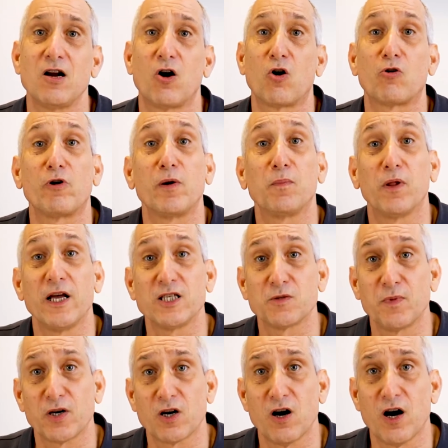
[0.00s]
or
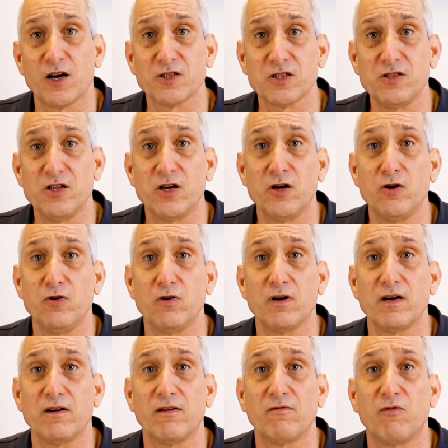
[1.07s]
replacement cost new
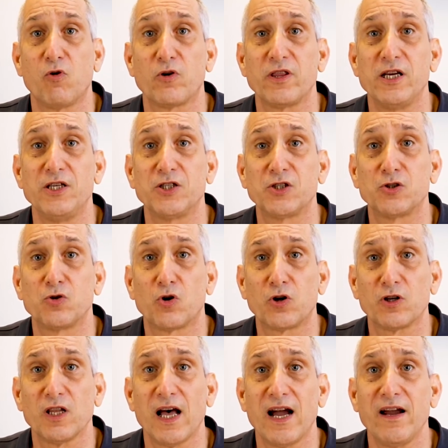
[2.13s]
for these
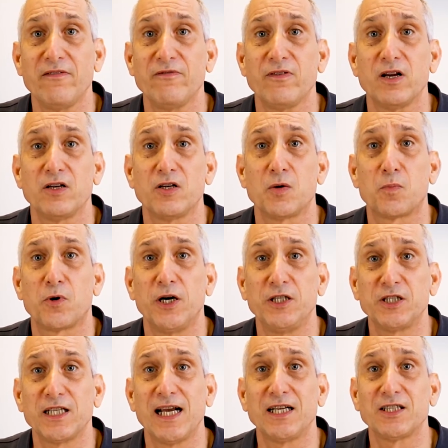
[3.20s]
short life
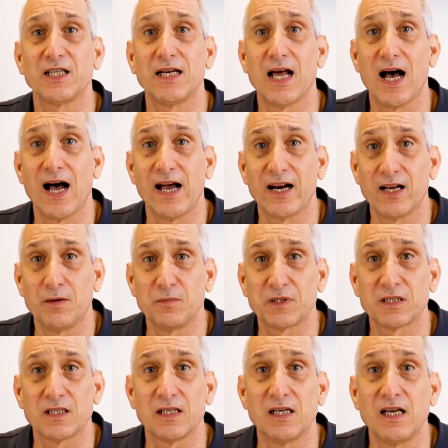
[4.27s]
depreciation
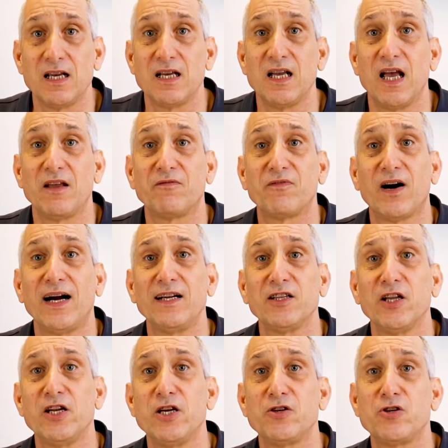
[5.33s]
items, and
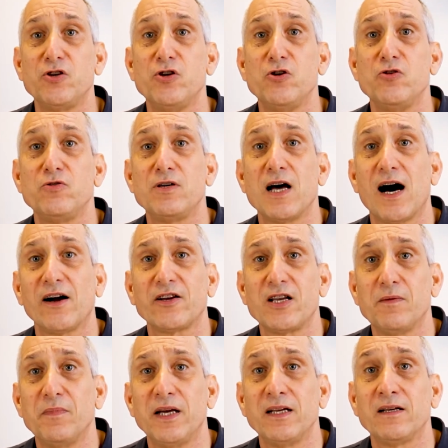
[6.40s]
finally to
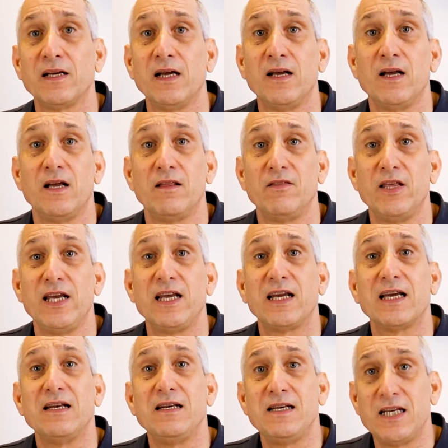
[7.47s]
document the
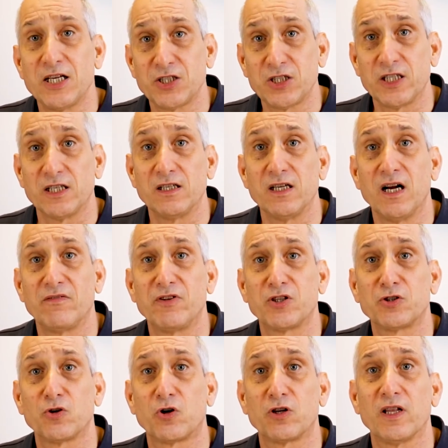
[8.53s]
condition of the
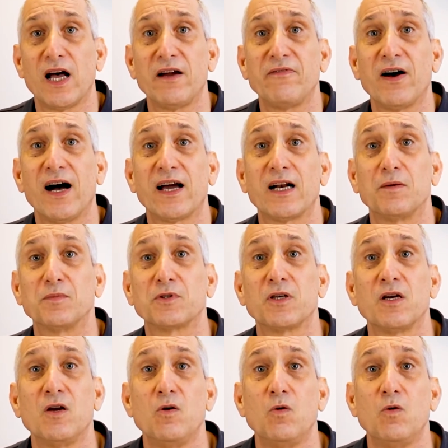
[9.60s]
short life items.